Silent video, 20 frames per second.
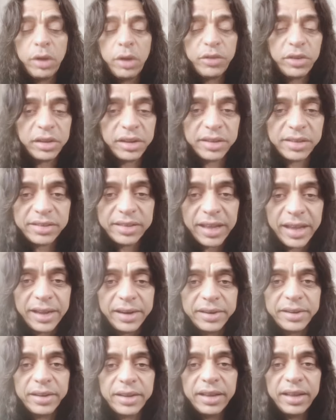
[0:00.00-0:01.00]
You have to
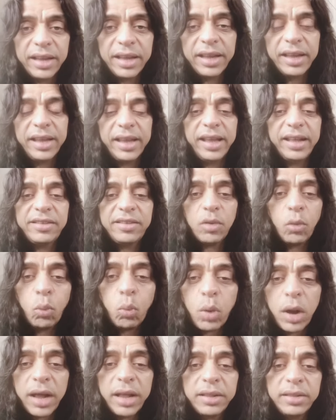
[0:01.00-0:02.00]
understand, it's a
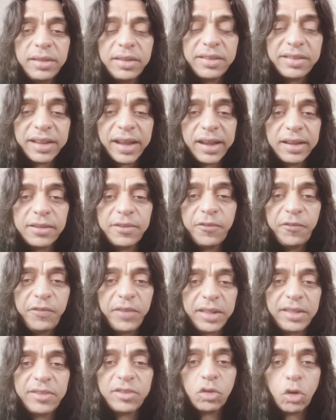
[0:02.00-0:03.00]
one size
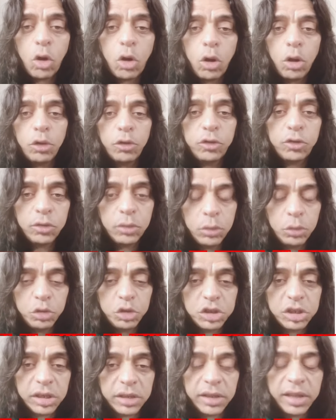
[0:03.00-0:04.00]
fits all
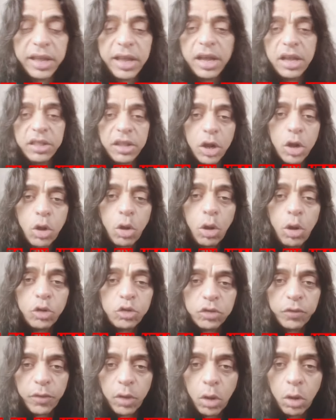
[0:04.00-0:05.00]
solution. The
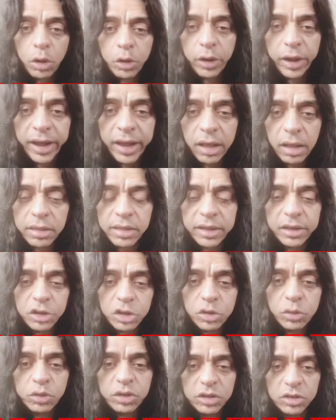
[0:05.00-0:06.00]
cause of all your health
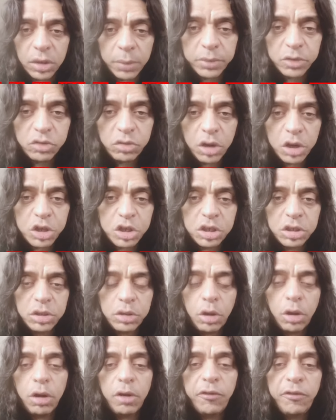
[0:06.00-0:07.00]
issues is obstruction
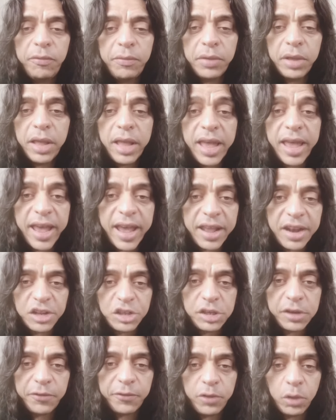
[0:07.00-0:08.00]
of
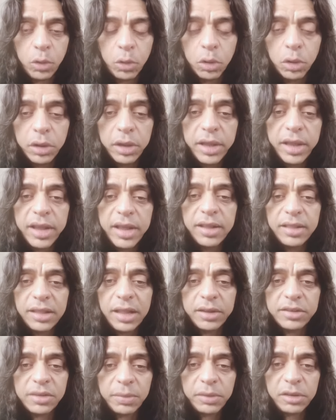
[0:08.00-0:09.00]
energy flow.
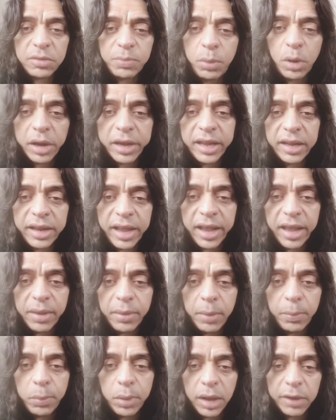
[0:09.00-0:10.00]
That something is blocking
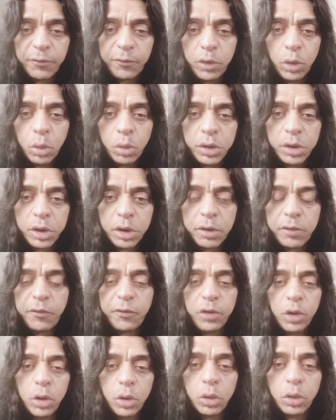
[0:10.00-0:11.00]
blood flow, nerve
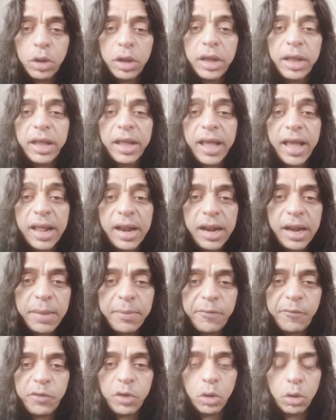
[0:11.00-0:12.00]
flow, and
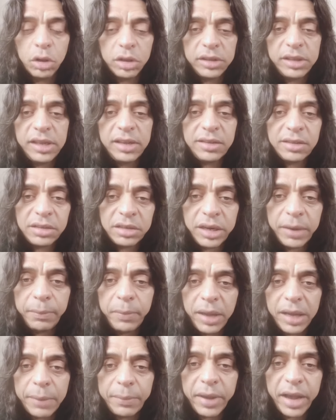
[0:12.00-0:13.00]
lymph flow. These three
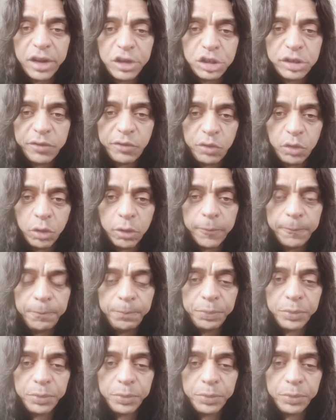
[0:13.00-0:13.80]
make up energy flow.